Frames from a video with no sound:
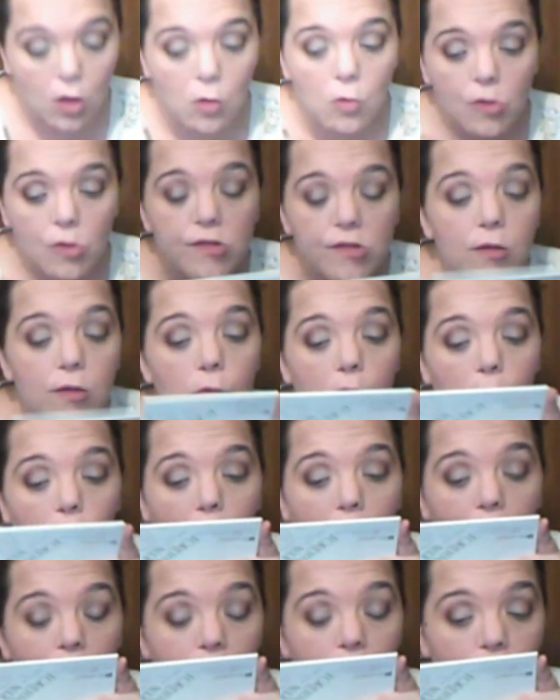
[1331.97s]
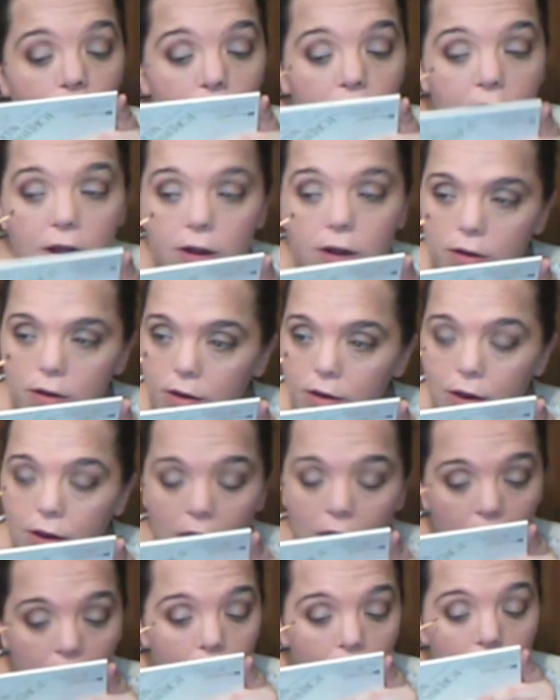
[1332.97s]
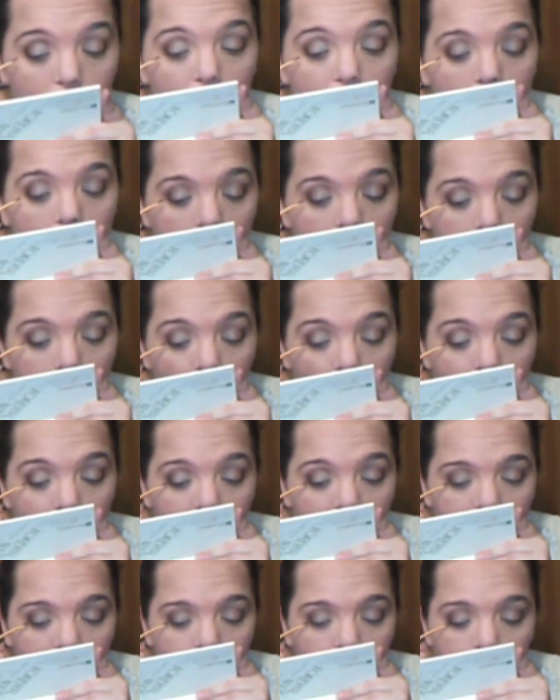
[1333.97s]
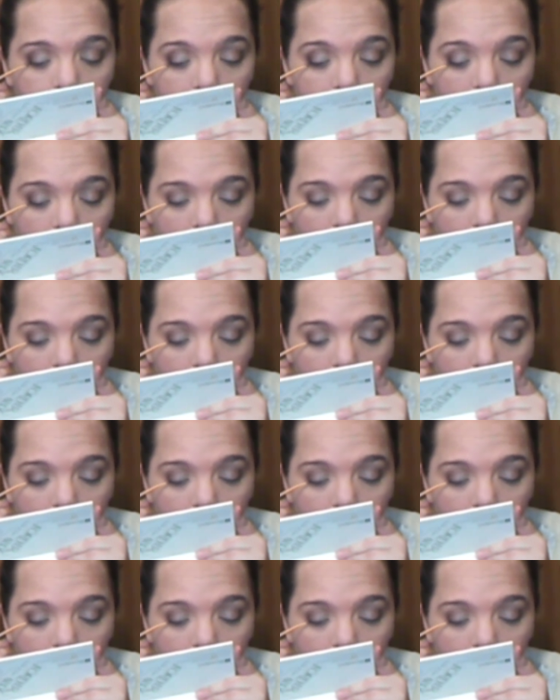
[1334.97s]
well, we'll see where we're at from there. But